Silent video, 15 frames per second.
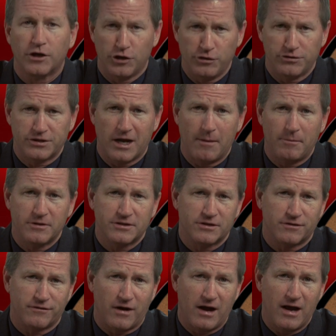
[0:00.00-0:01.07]
Can USAPA
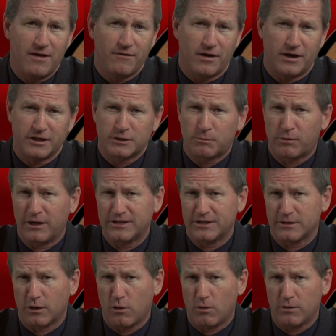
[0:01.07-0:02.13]
survive on its
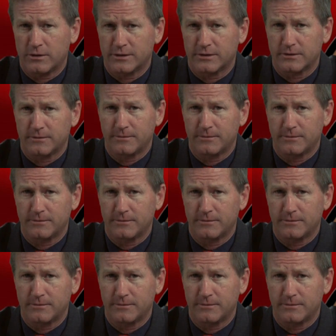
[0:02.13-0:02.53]
present course?